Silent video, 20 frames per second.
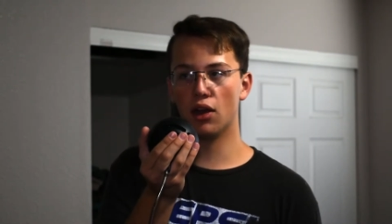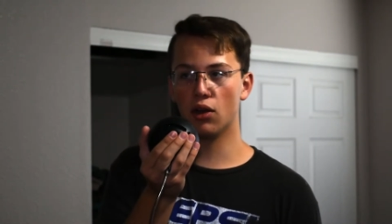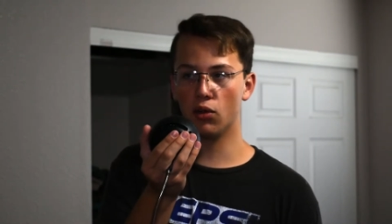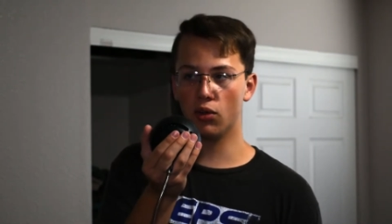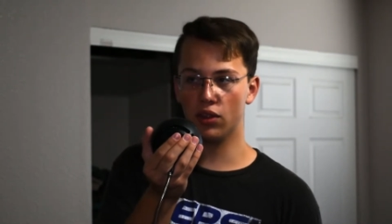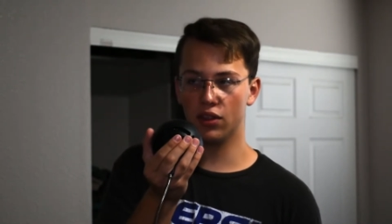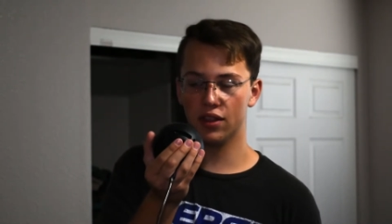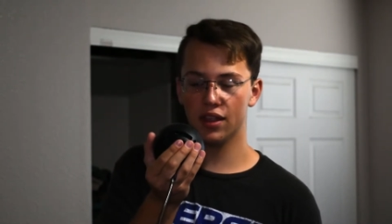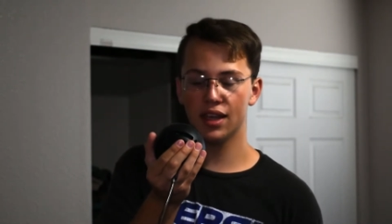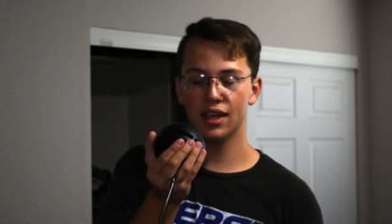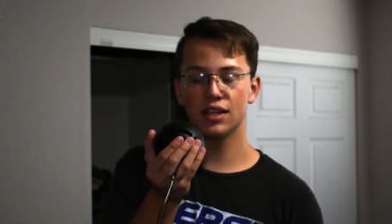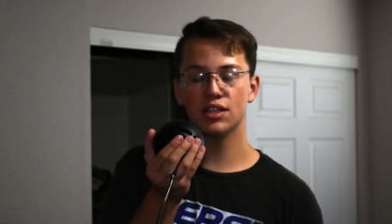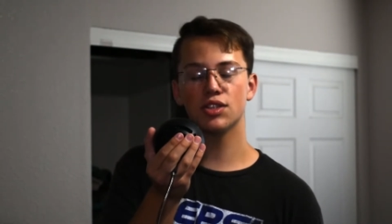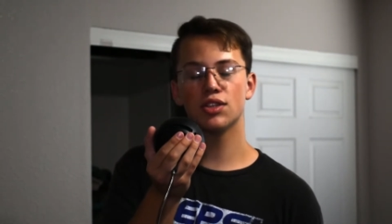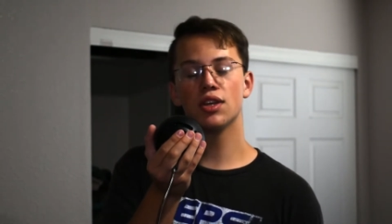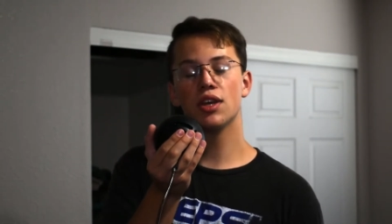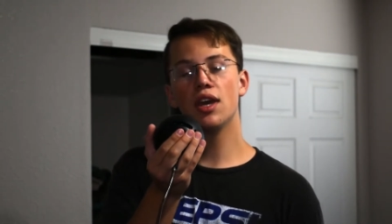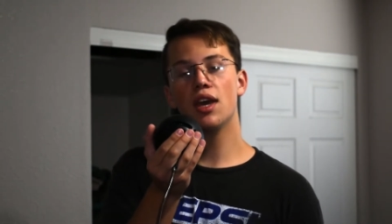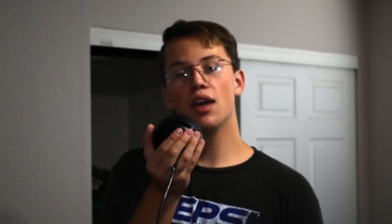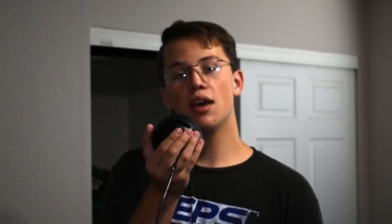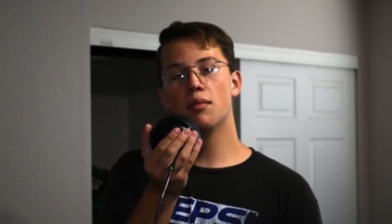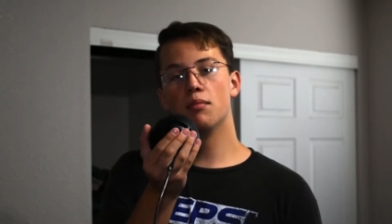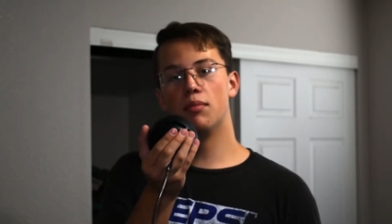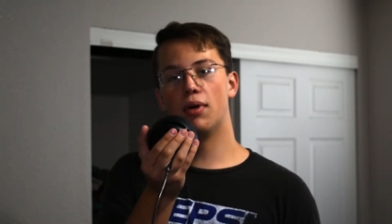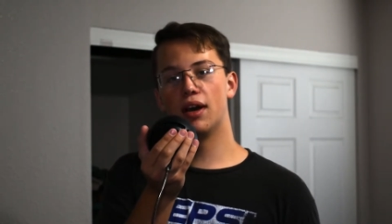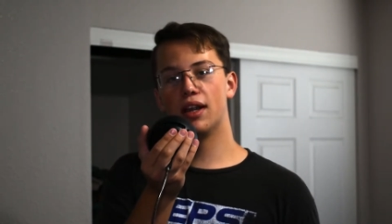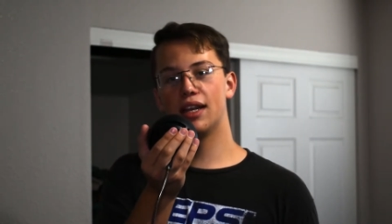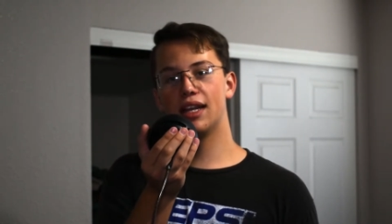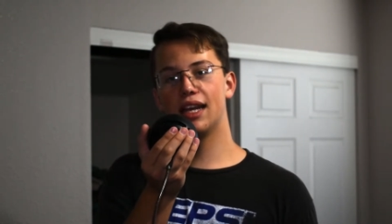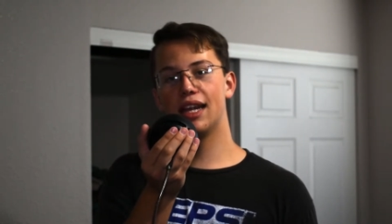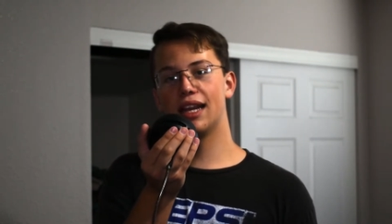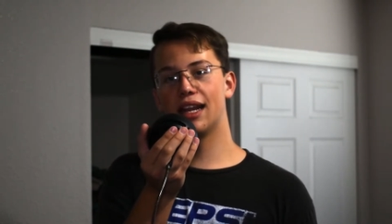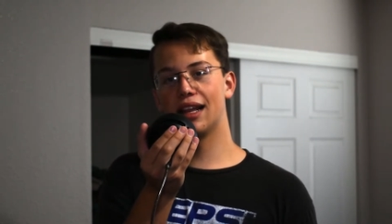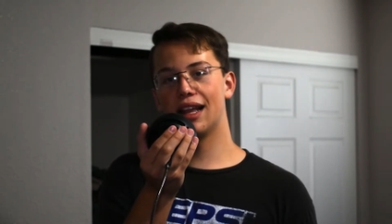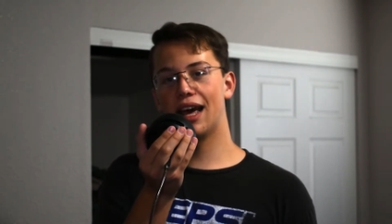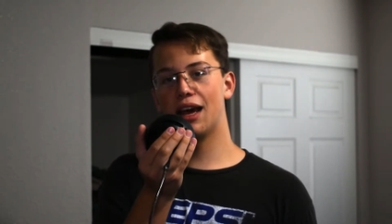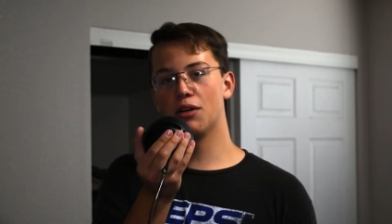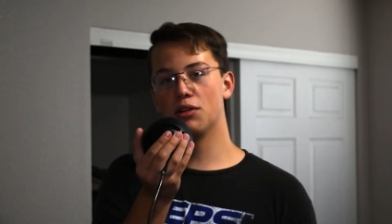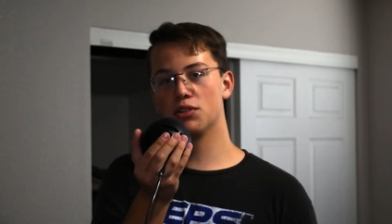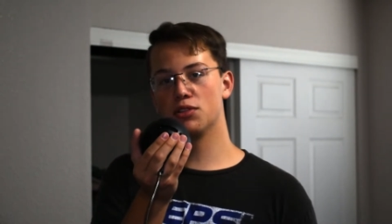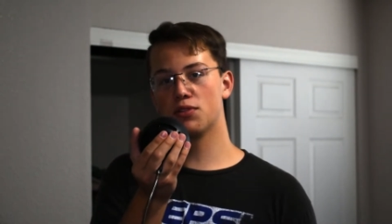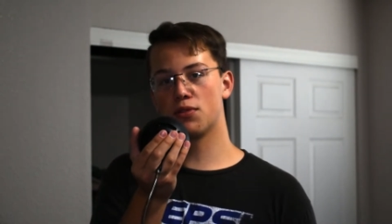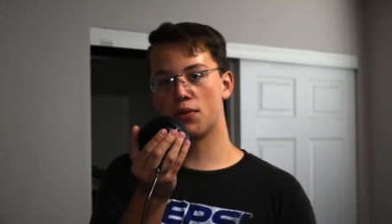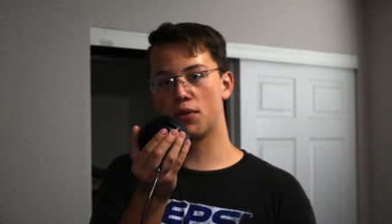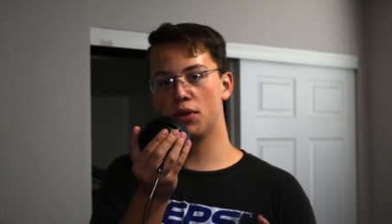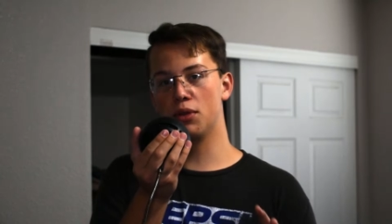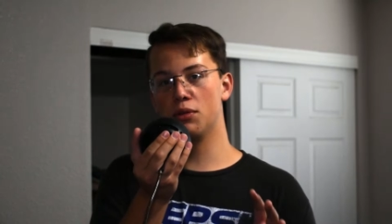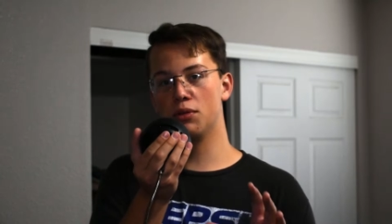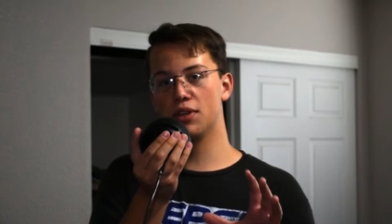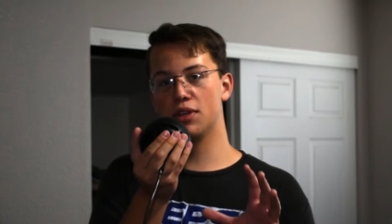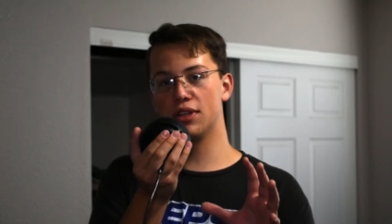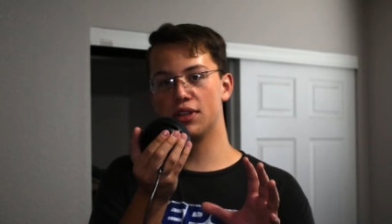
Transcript: only this, but it allows for you to